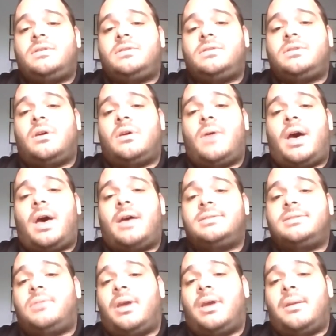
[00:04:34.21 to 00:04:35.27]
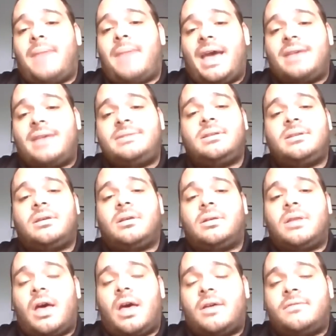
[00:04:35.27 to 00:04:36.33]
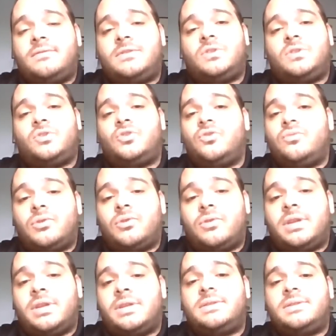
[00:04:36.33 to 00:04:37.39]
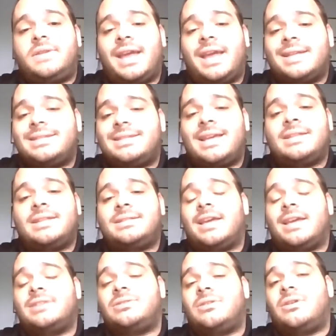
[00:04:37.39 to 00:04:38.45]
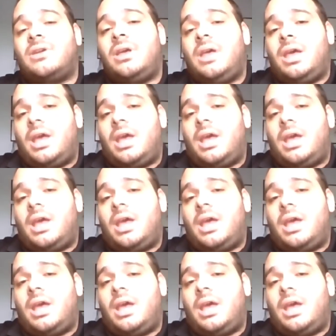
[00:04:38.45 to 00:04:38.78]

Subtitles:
So I'll supply a mask, gloves, shoe booties, hand sanitizer,